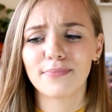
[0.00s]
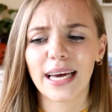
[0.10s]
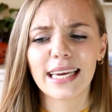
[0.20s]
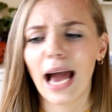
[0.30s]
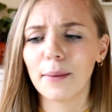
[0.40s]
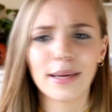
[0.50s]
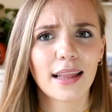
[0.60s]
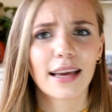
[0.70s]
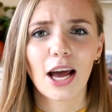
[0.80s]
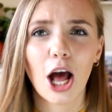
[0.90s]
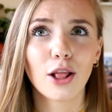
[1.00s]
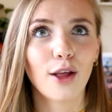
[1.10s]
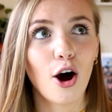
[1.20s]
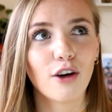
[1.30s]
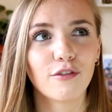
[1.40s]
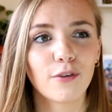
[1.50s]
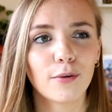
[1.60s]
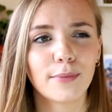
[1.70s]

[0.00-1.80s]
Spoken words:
But yeah, I mean like a lot of